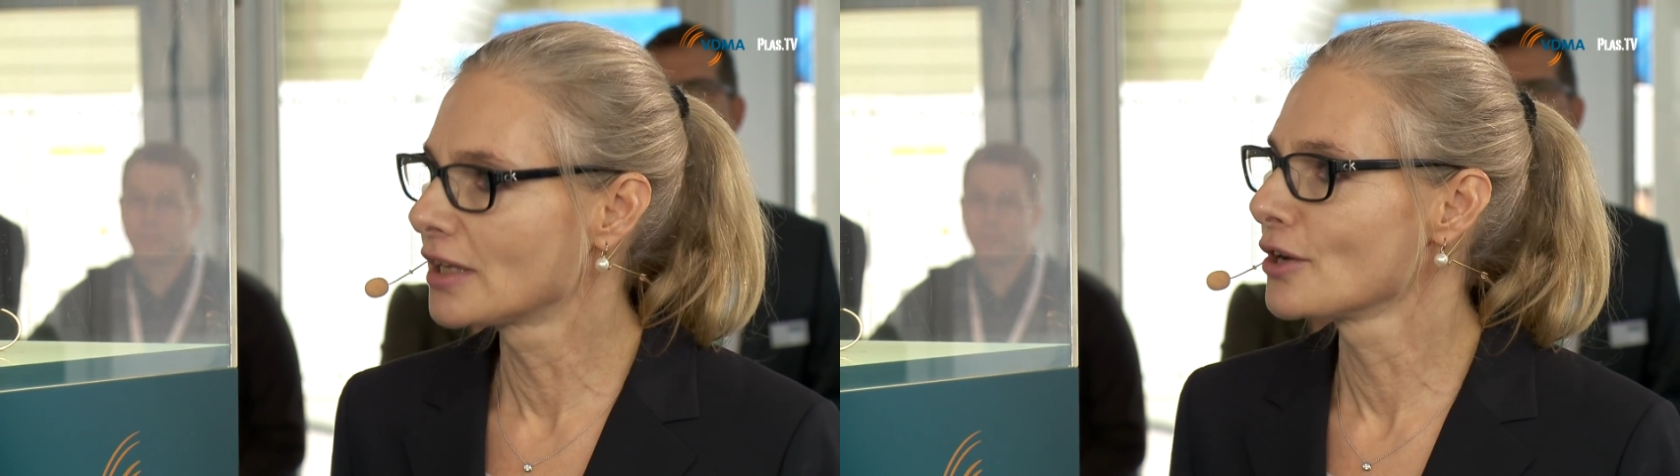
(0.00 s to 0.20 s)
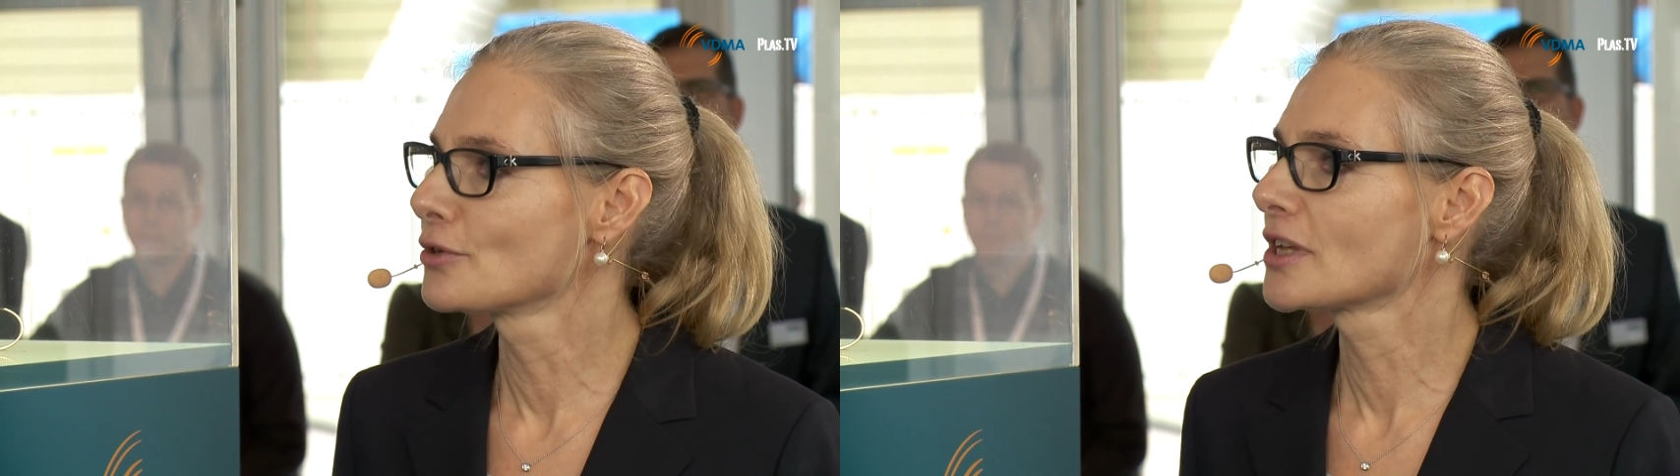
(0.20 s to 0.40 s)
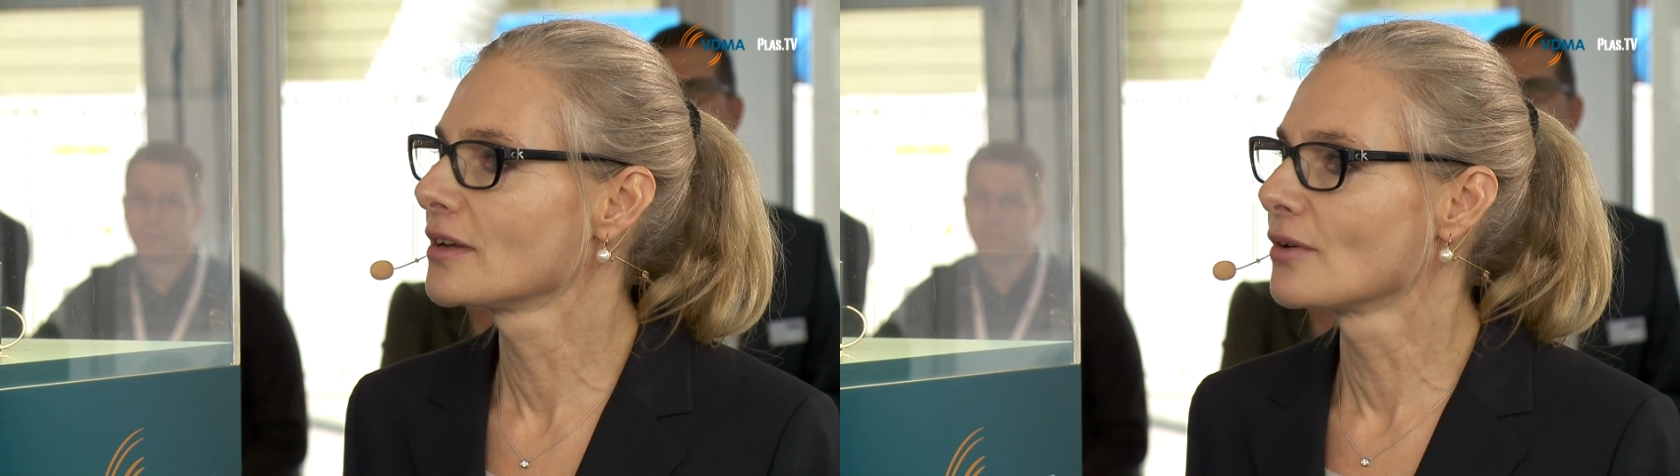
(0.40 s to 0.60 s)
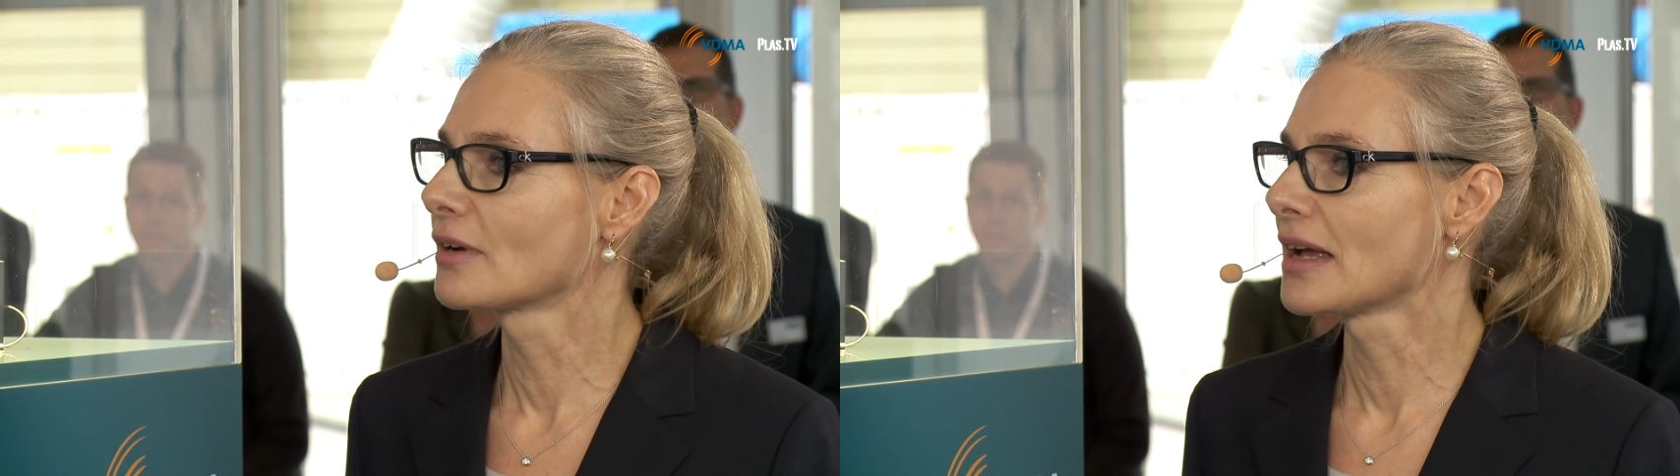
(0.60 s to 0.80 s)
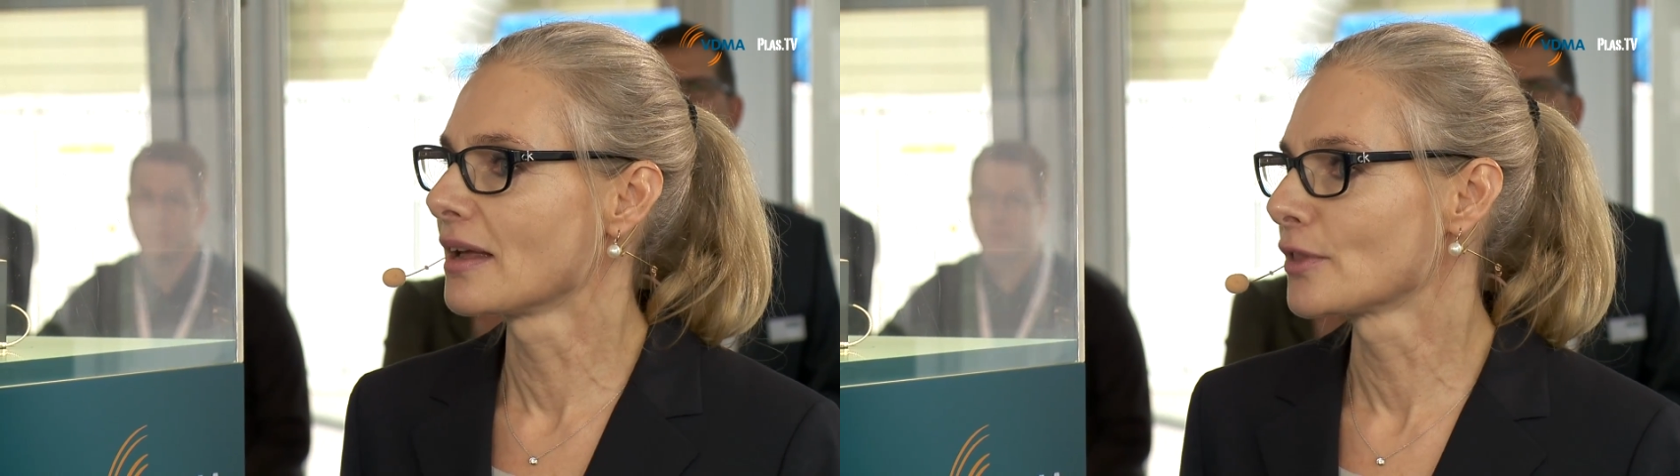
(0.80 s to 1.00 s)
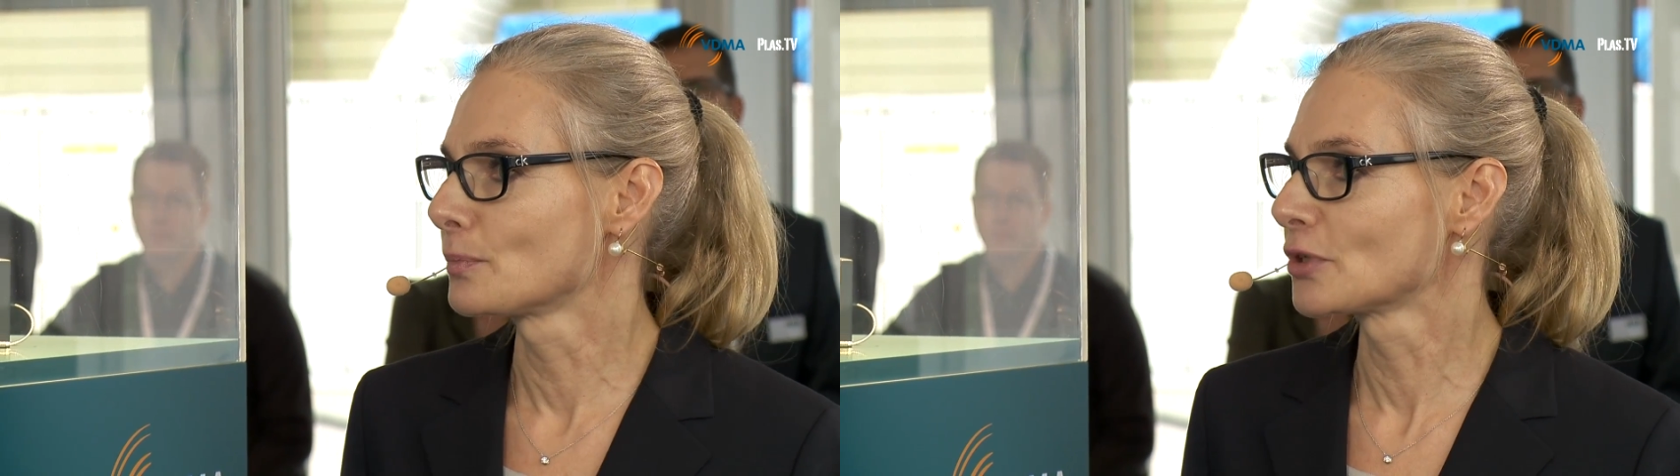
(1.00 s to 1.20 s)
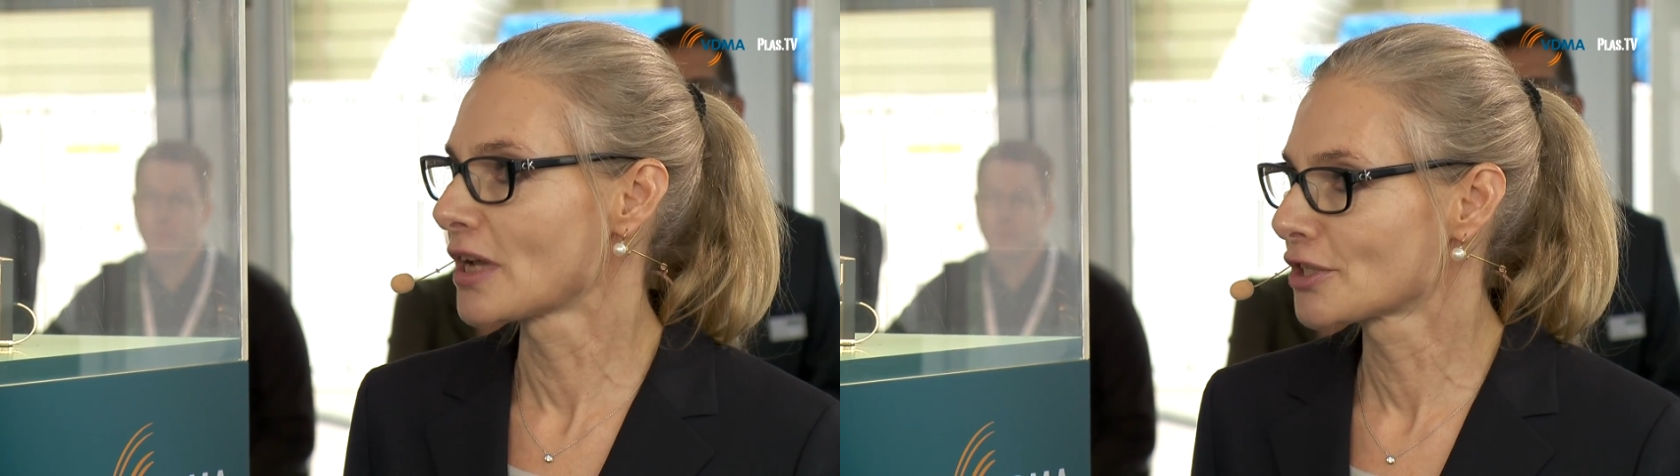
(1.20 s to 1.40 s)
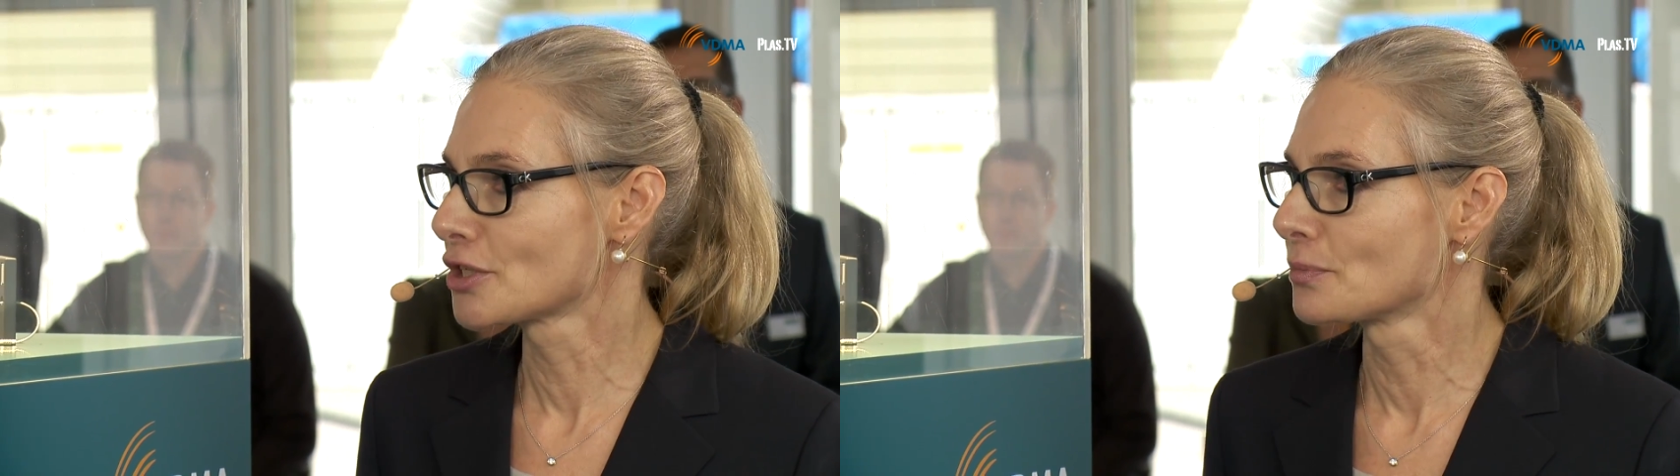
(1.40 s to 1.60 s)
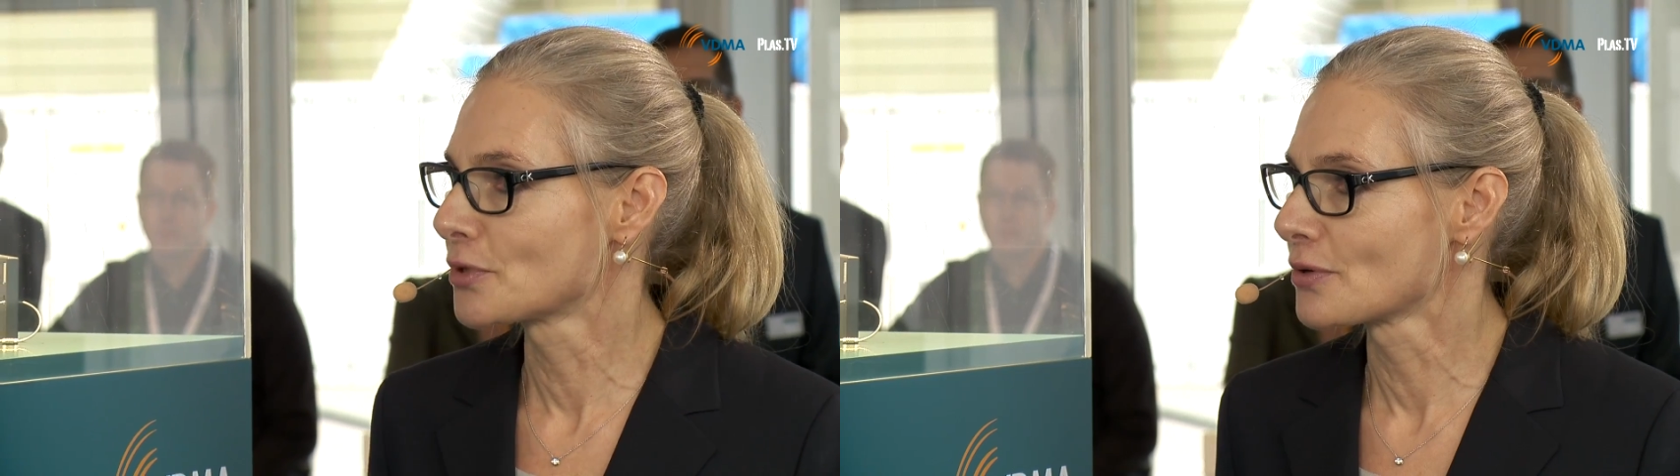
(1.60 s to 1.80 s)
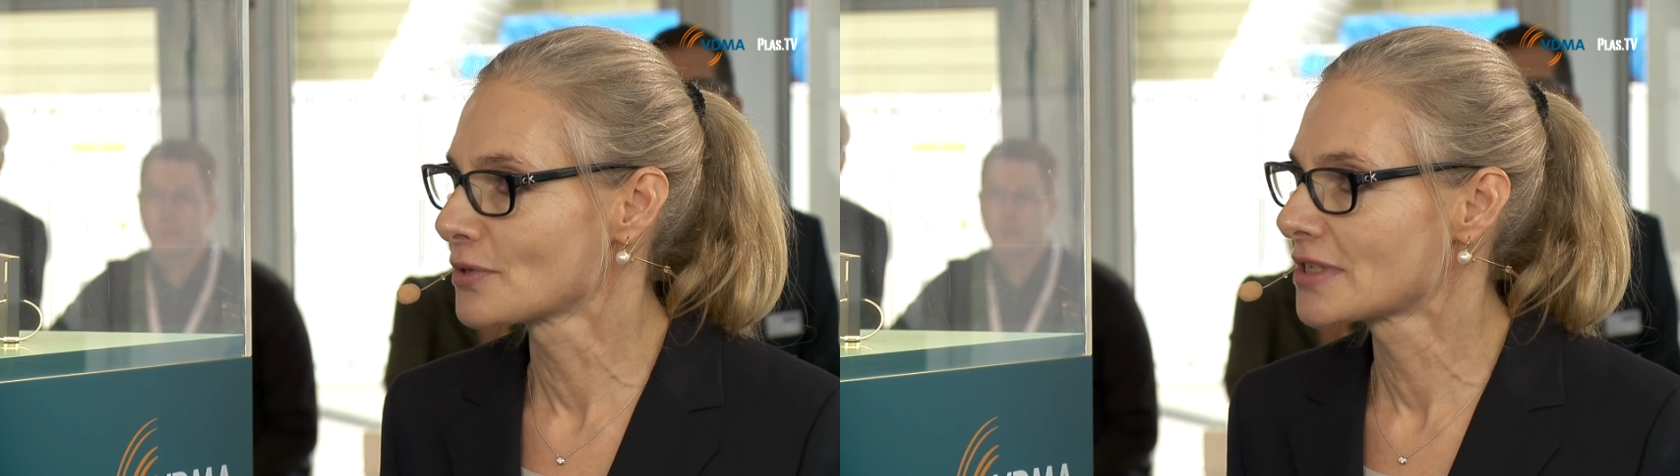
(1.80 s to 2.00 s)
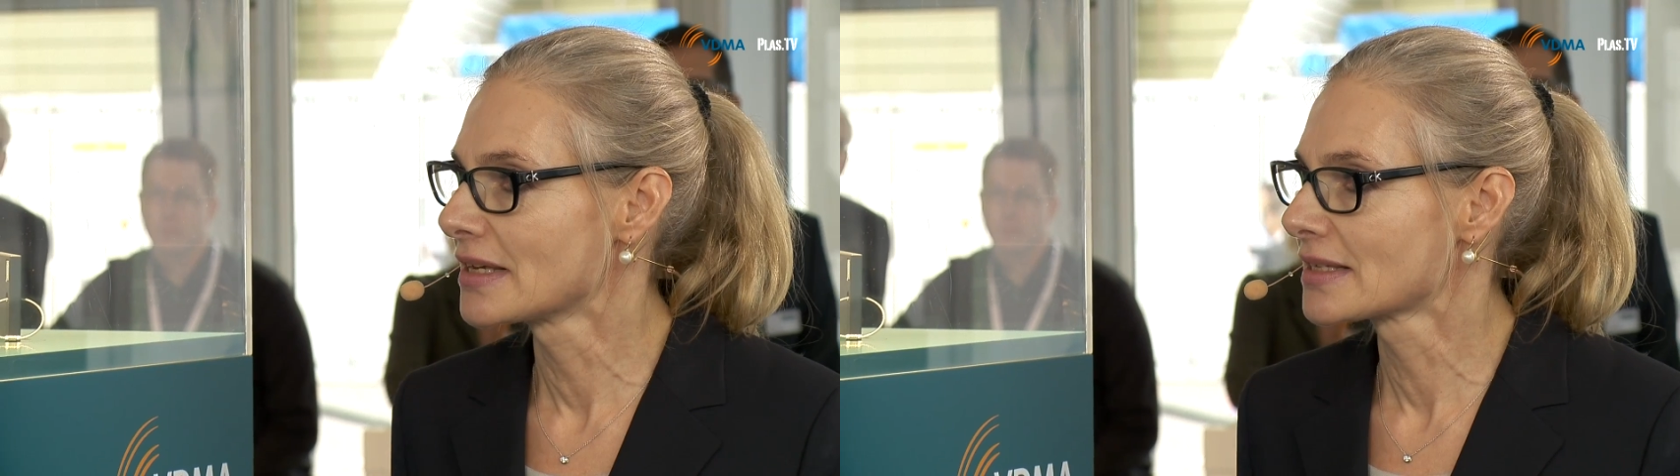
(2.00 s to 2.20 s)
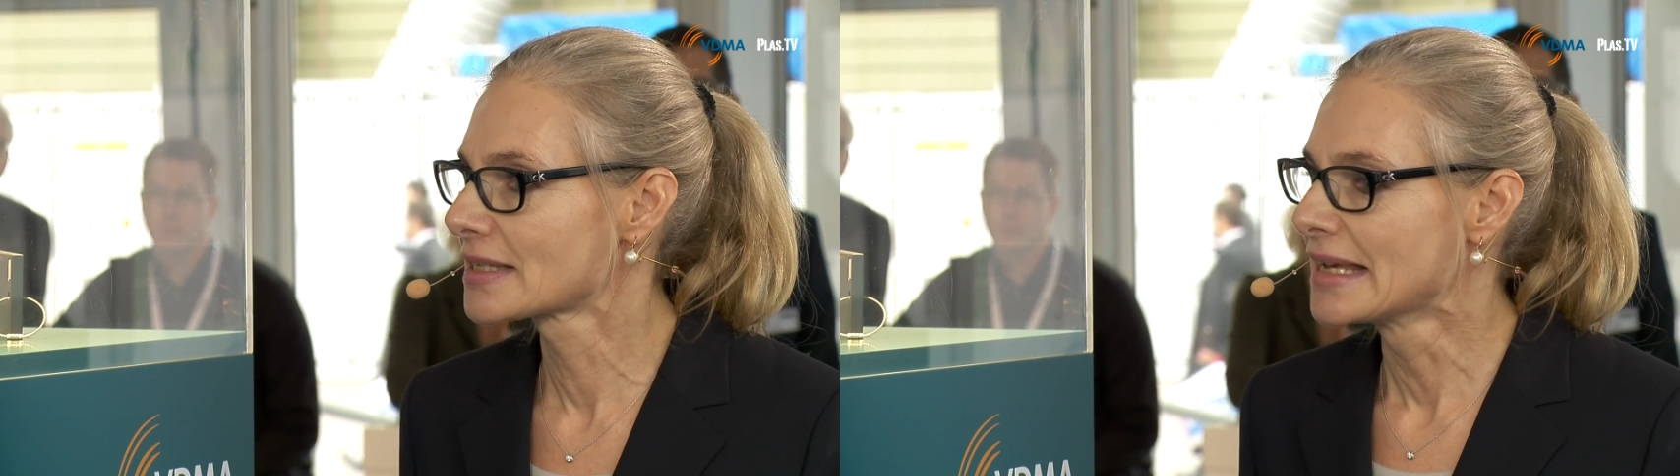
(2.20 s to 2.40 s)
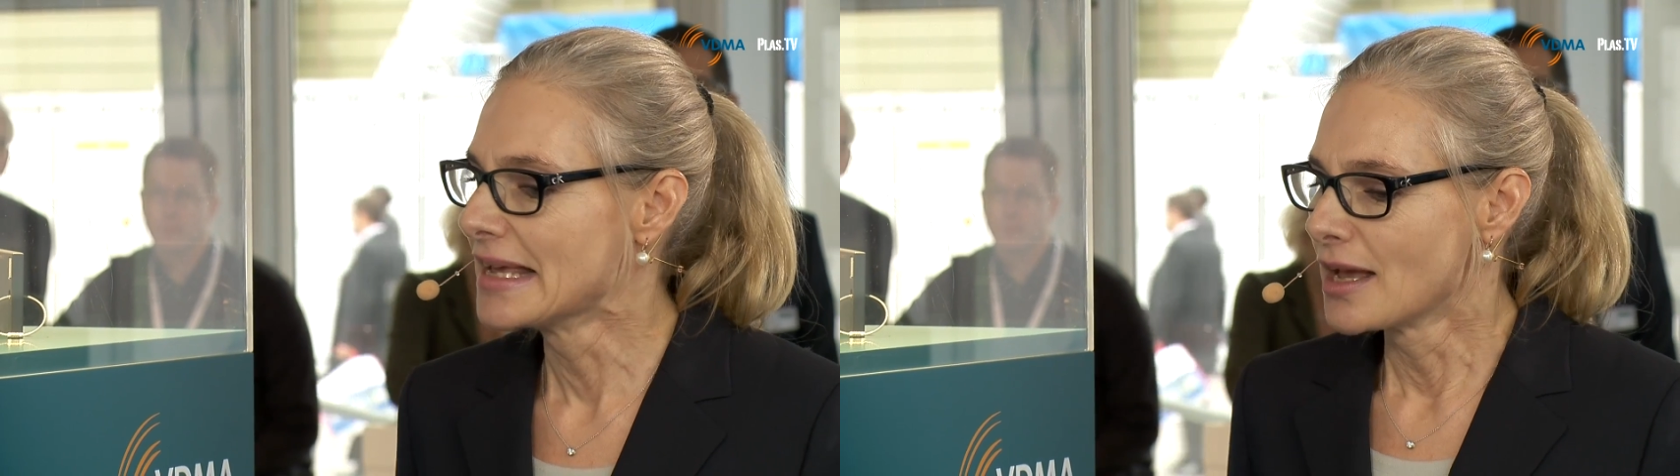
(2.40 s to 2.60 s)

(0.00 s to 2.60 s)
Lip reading: closer look at the production process.